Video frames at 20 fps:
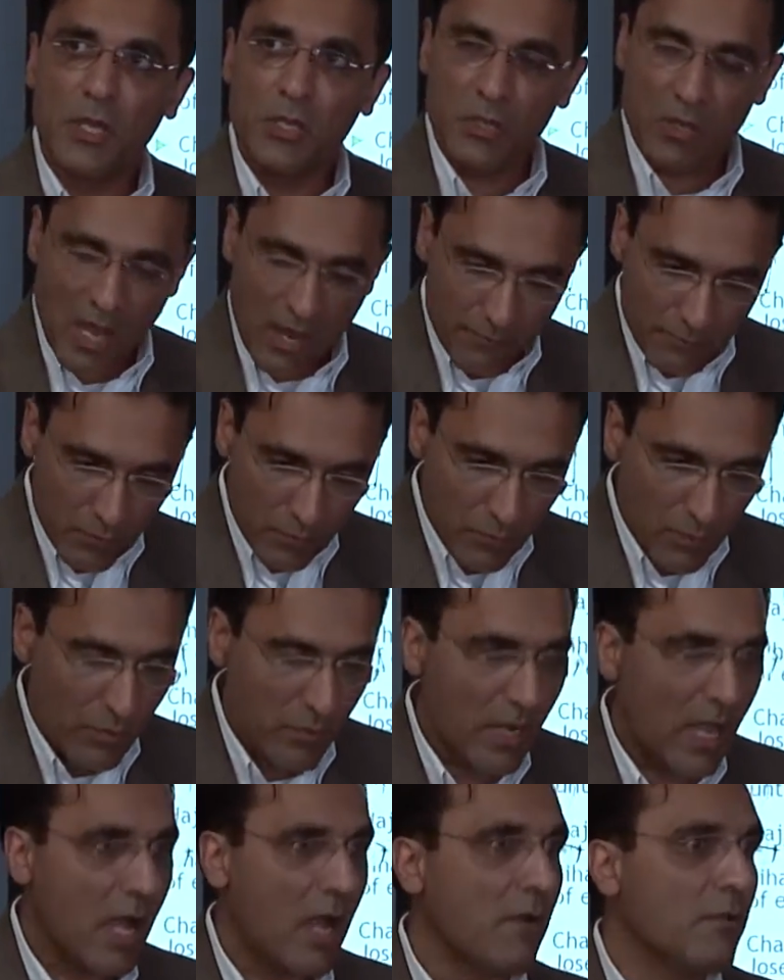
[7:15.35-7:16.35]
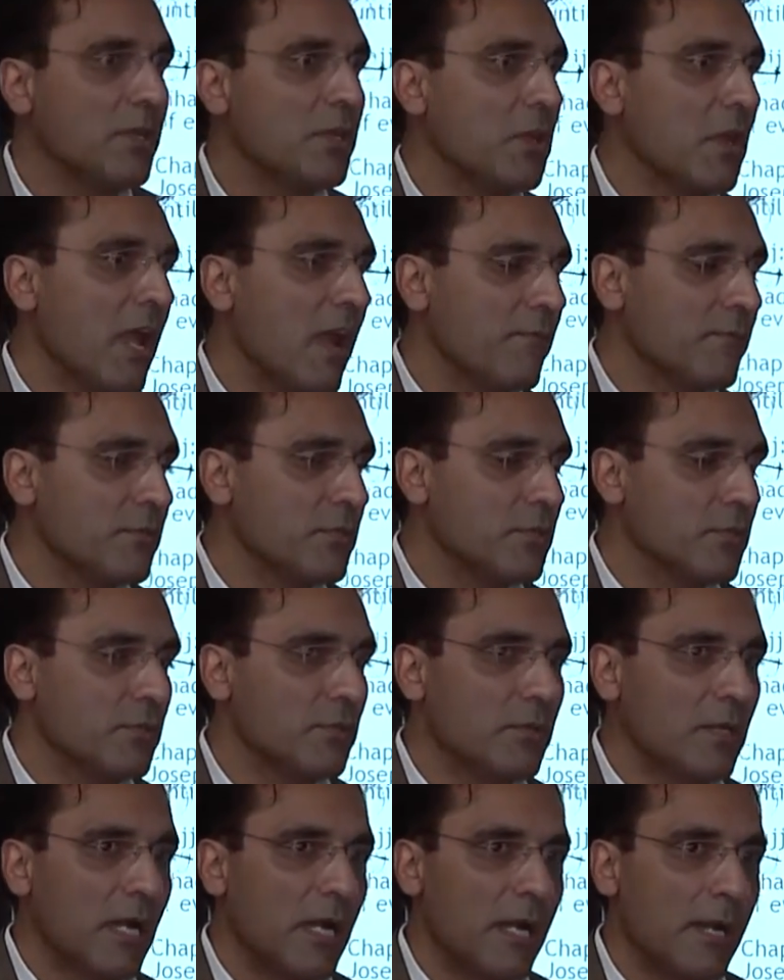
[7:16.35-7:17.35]
You have to bow down. You have
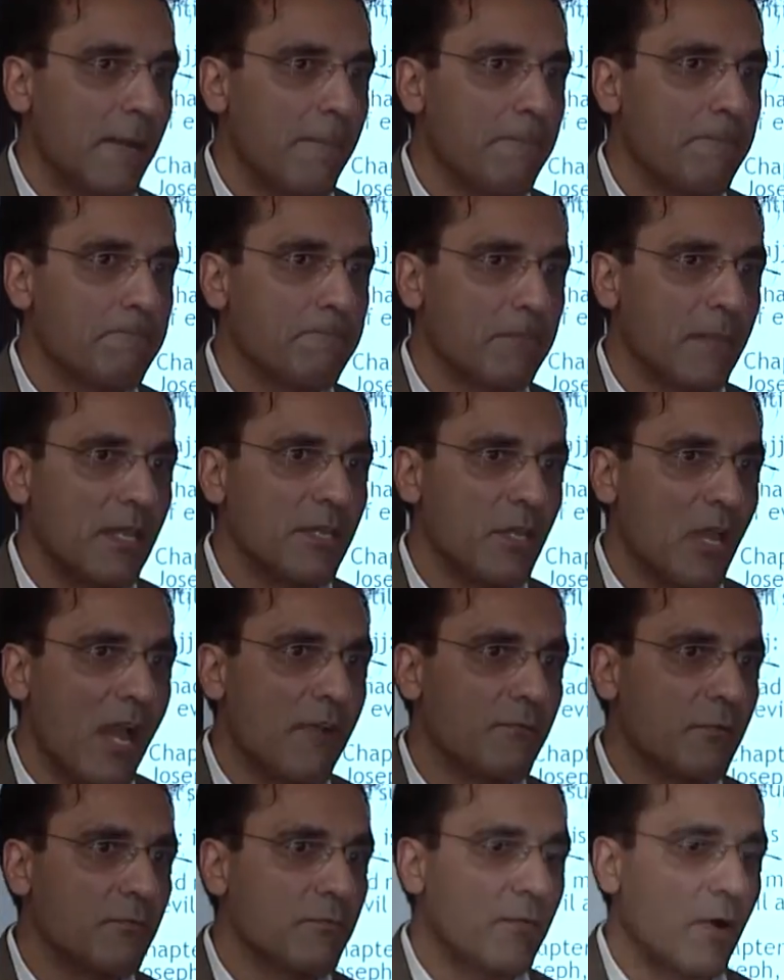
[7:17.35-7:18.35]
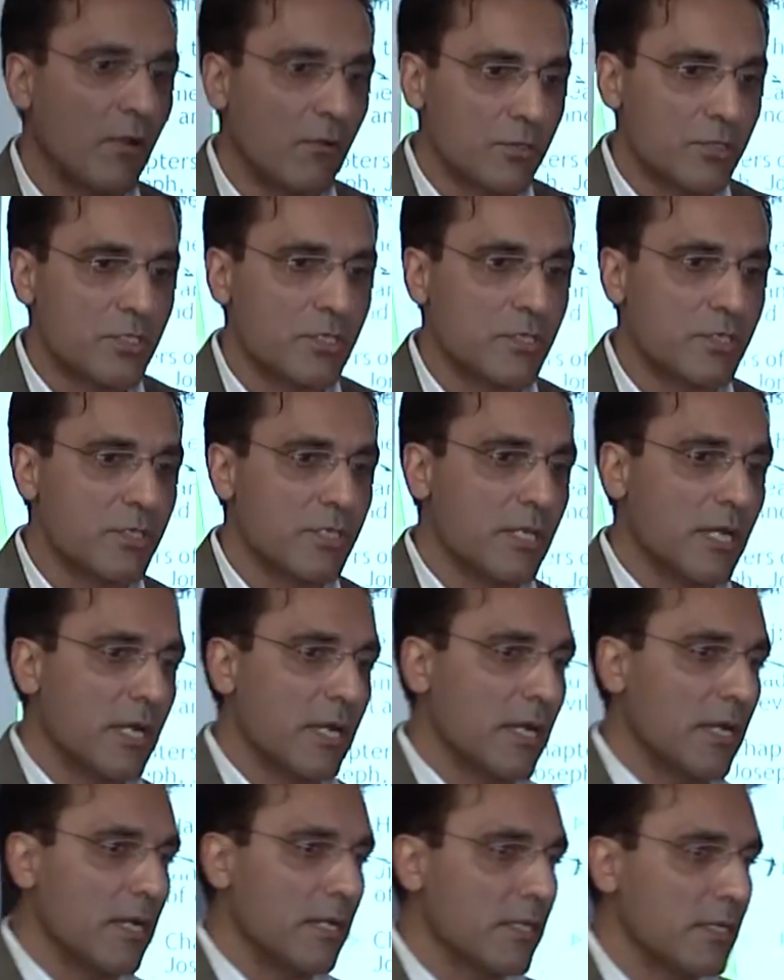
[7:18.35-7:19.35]
to, um, you have to follow certain
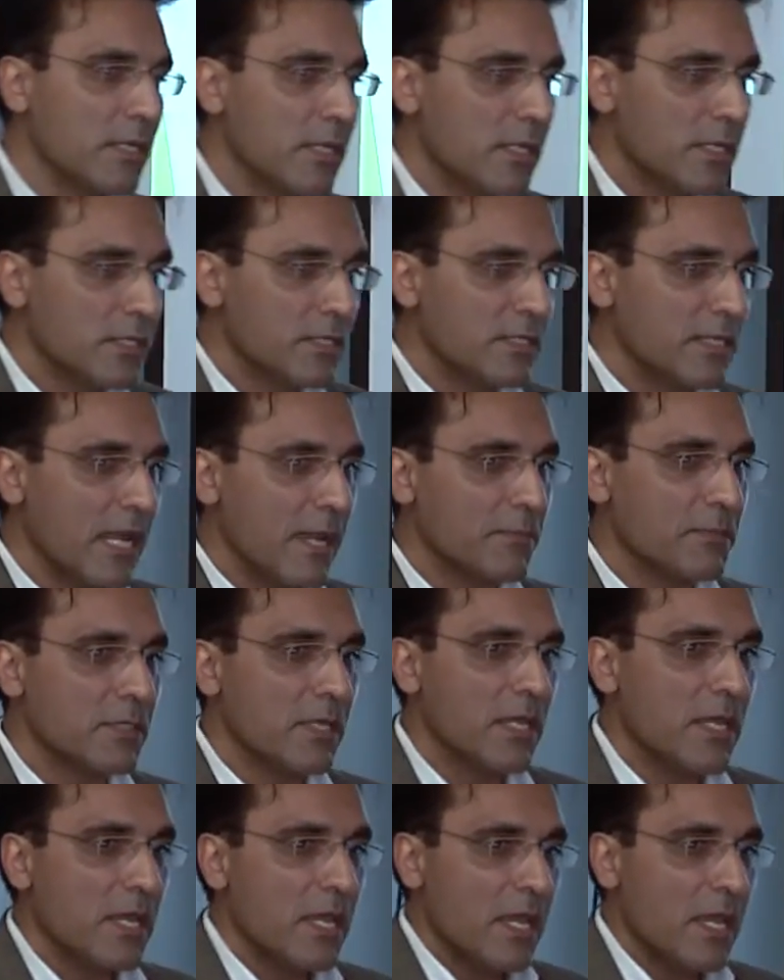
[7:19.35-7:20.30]
uh, steps.